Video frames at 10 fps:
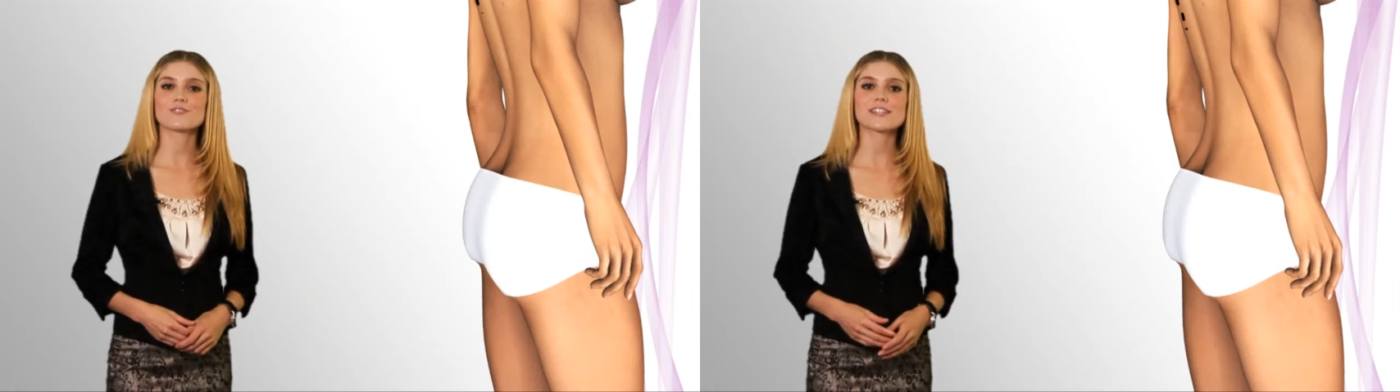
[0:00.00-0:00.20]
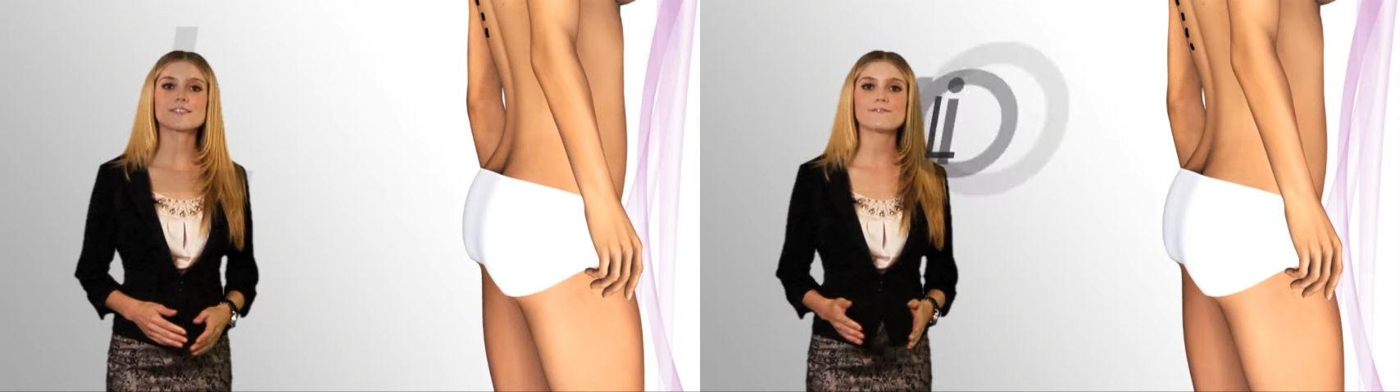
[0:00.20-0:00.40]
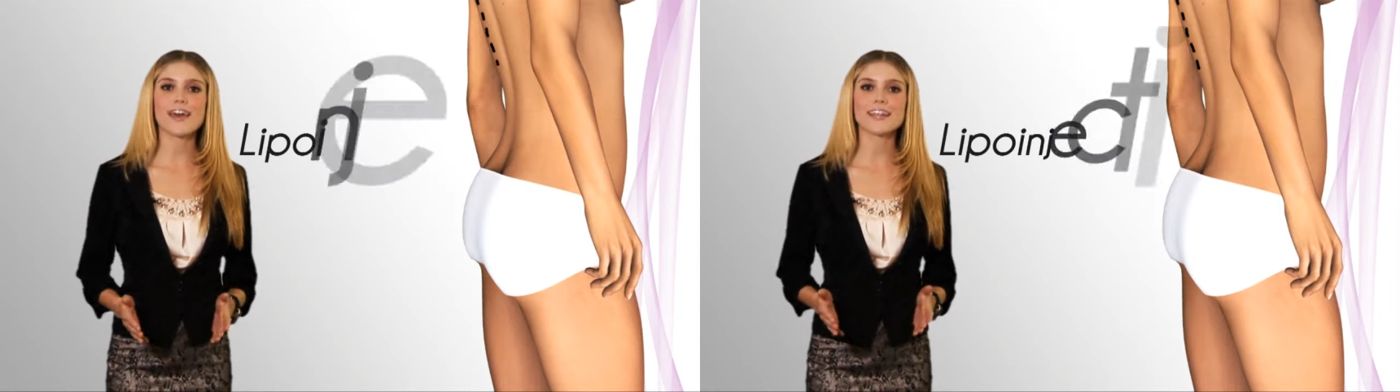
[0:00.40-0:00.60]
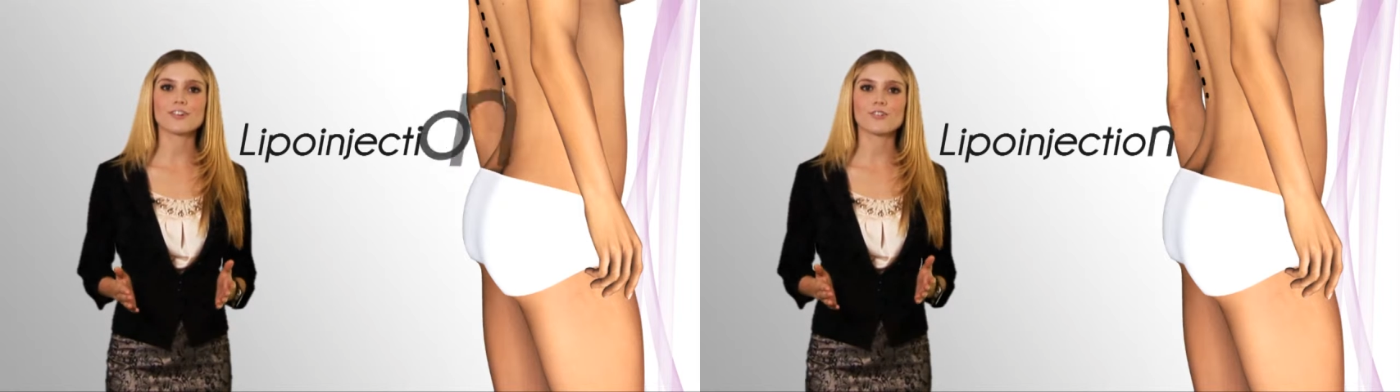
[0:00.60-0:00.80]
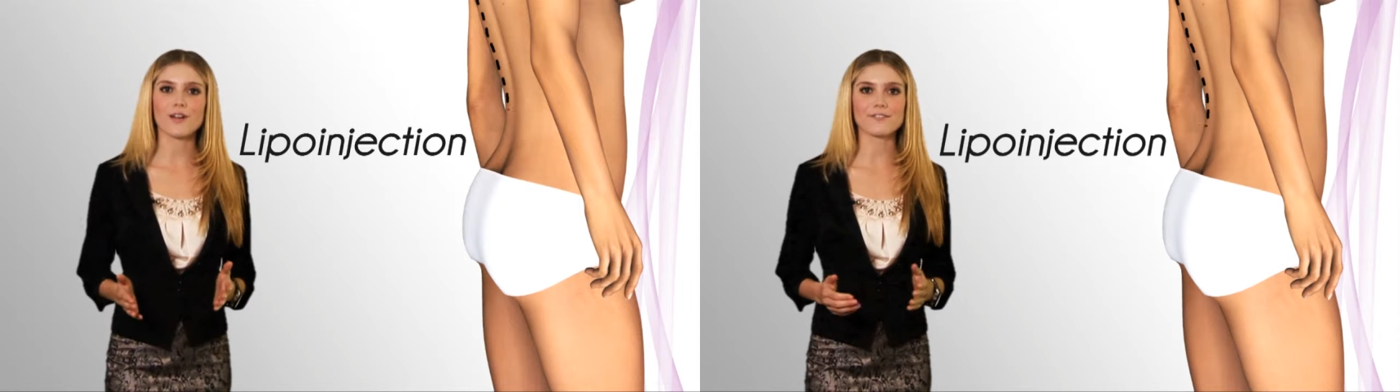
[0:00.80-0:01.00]
known as
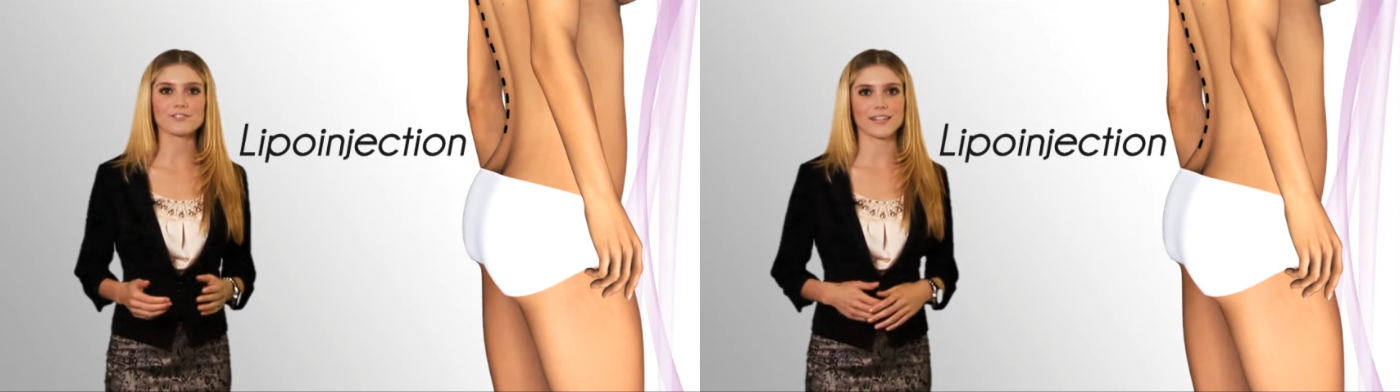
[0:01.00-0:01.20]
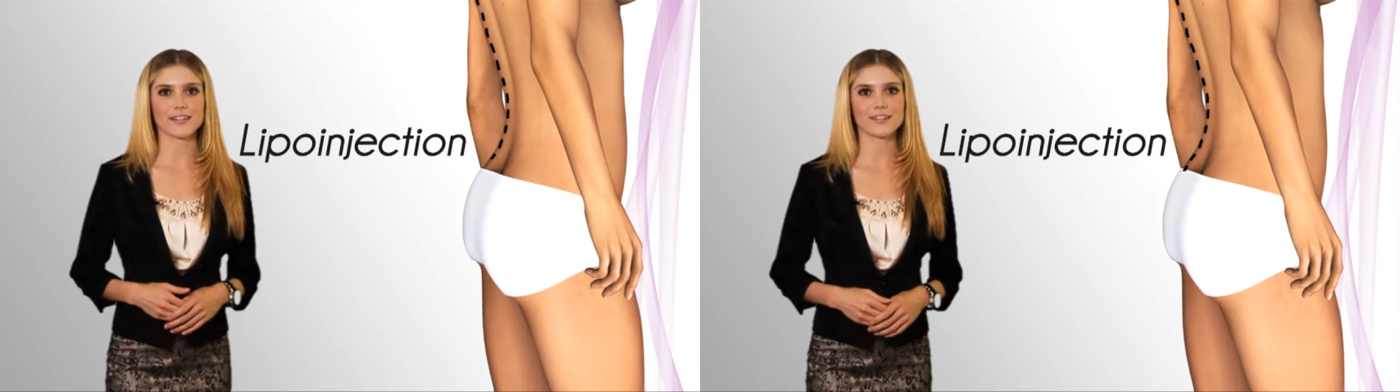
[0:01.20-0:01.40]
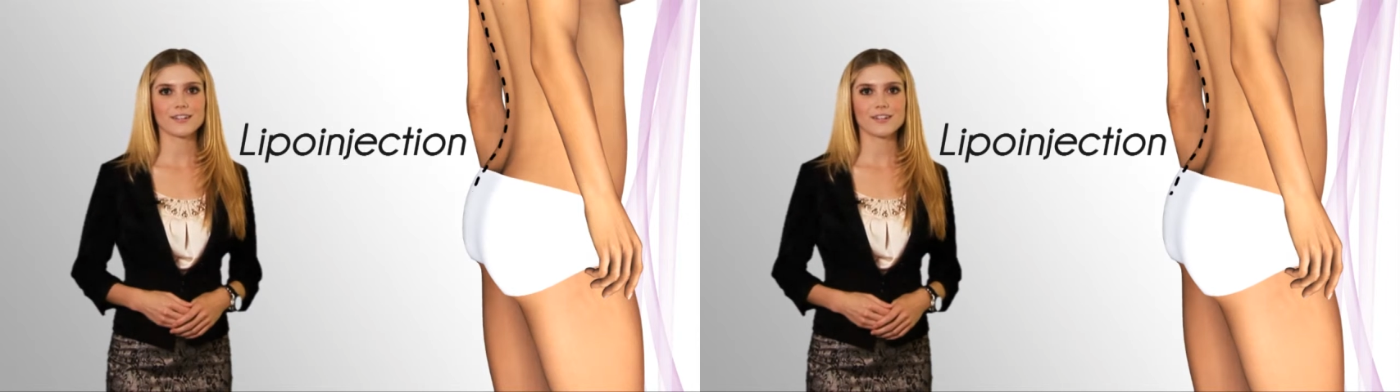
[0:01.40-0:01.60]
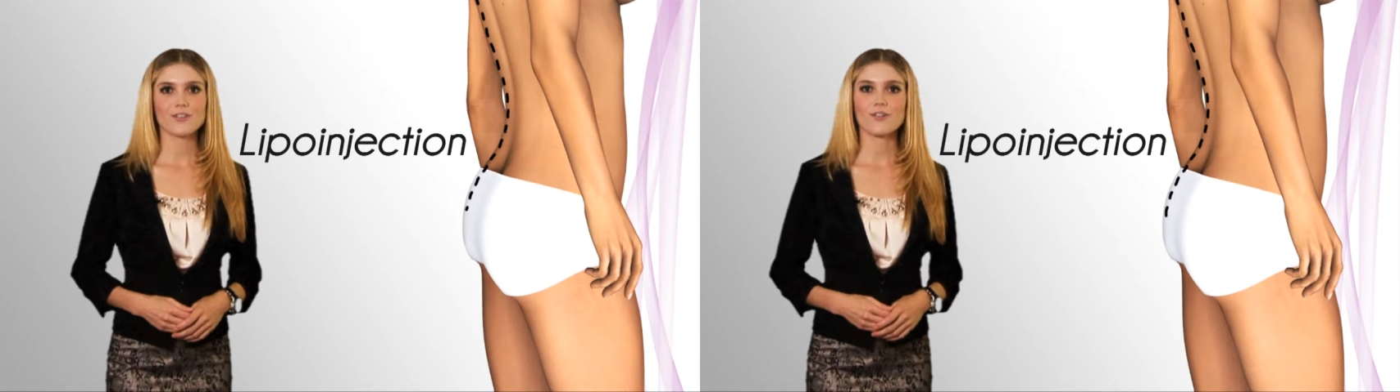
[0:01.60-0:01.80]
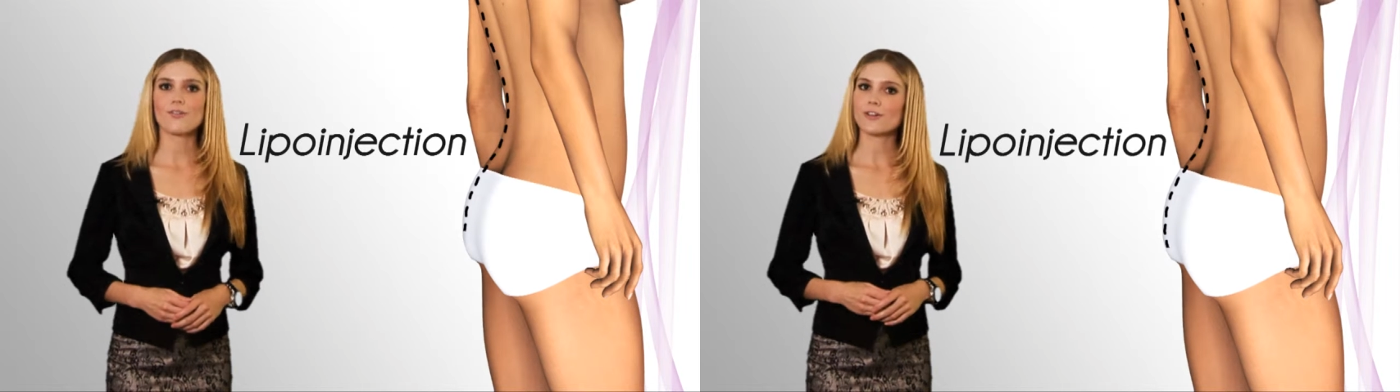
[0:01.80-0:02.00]
fat grafting,
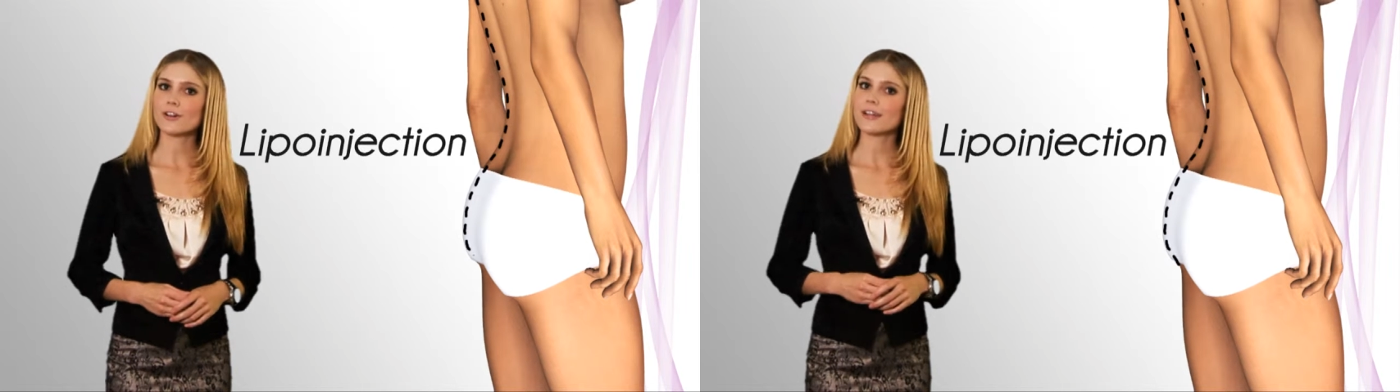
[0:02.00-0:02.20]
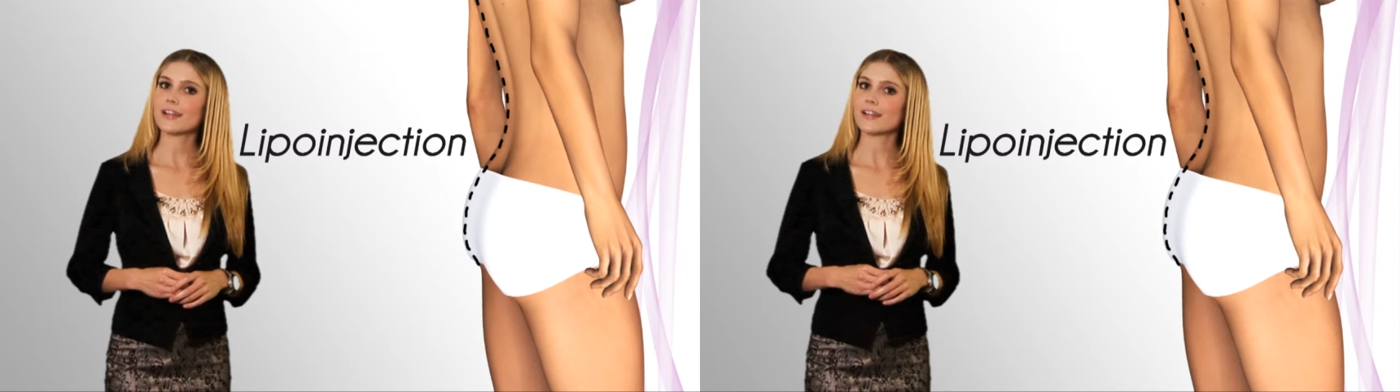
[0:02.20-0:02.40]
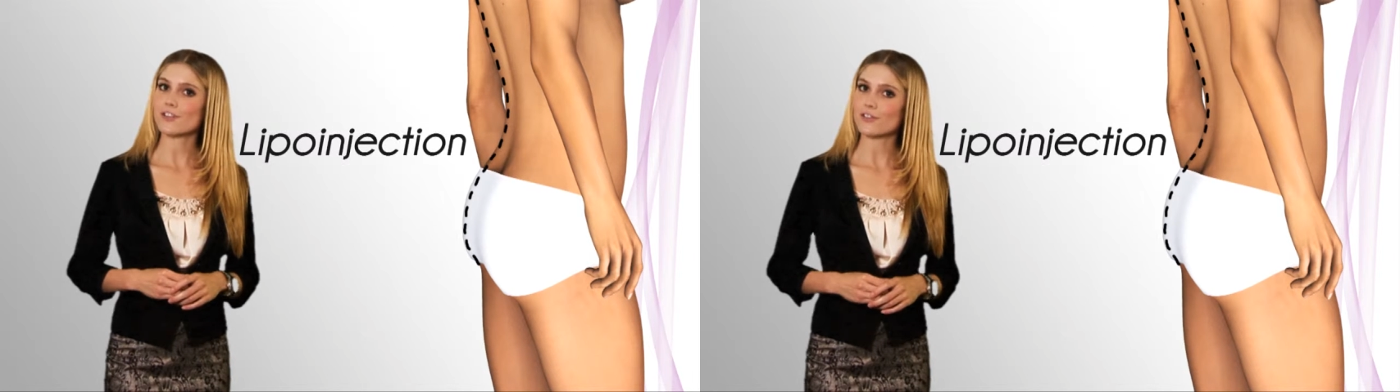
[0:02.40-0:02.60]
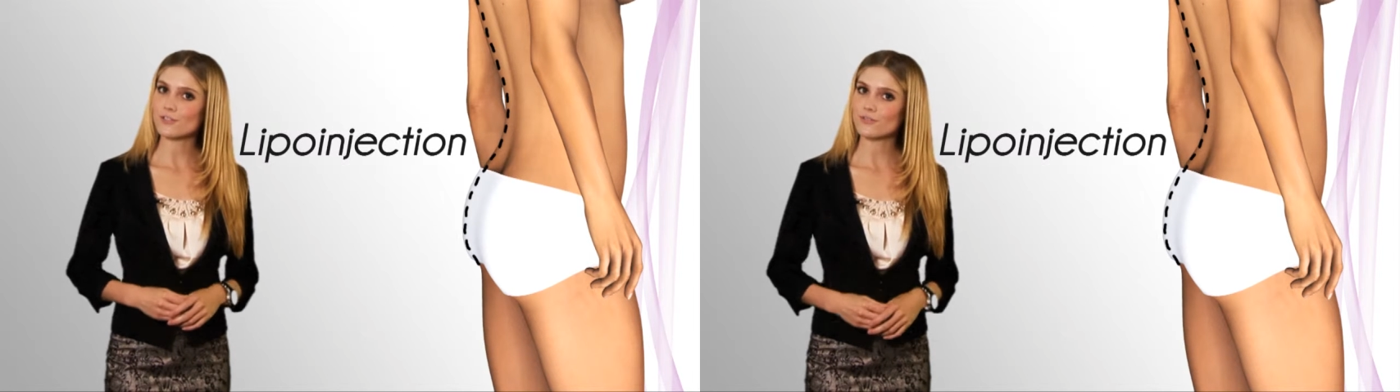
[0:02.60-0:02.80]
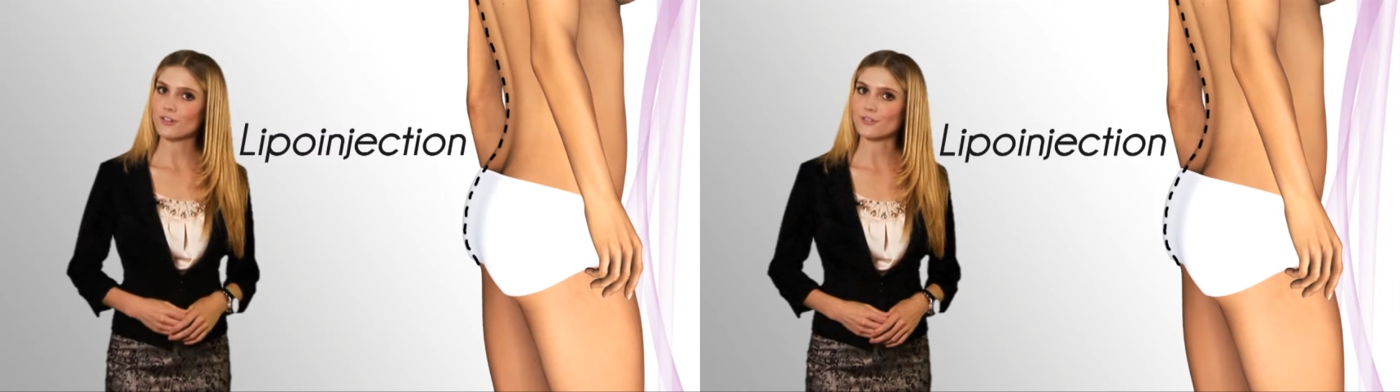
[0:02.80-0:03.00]
or it is
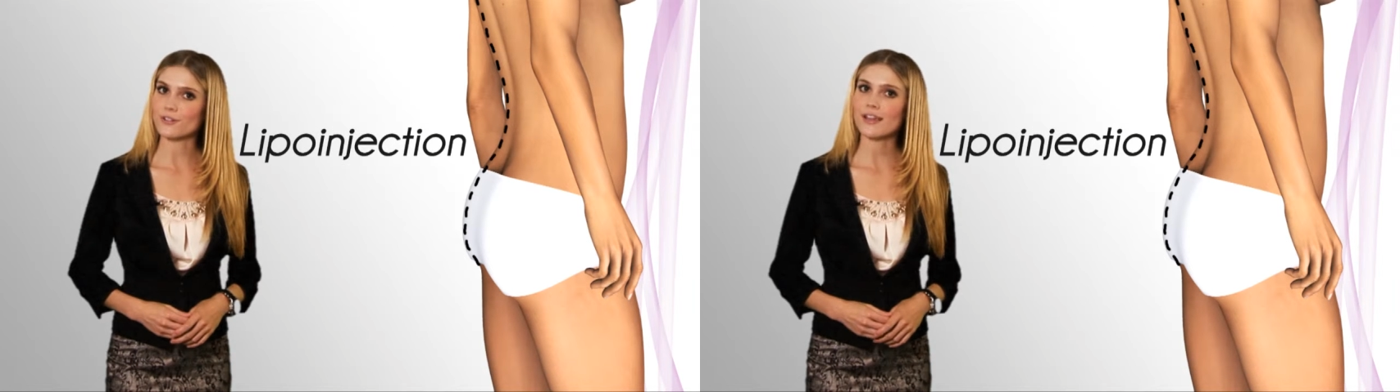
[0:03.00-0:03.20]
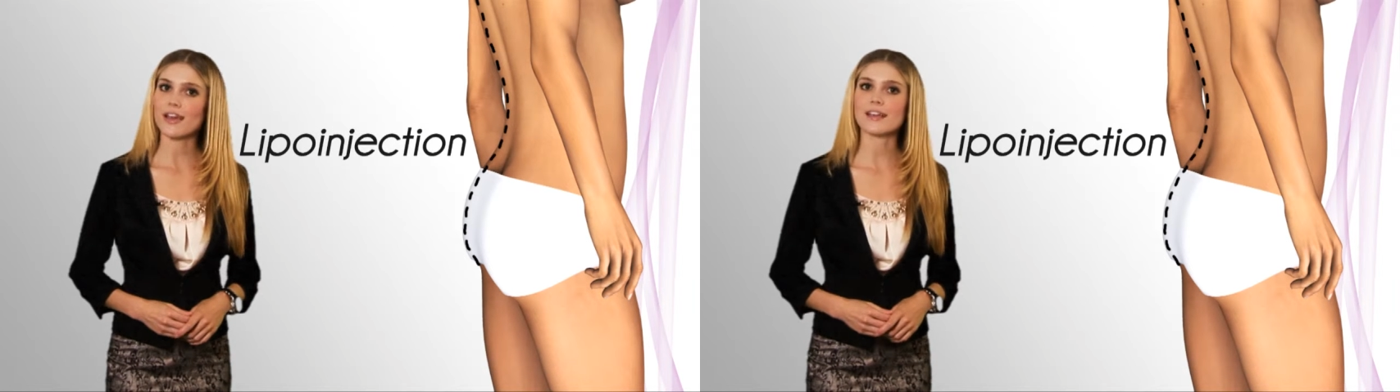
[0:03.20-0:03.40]
also known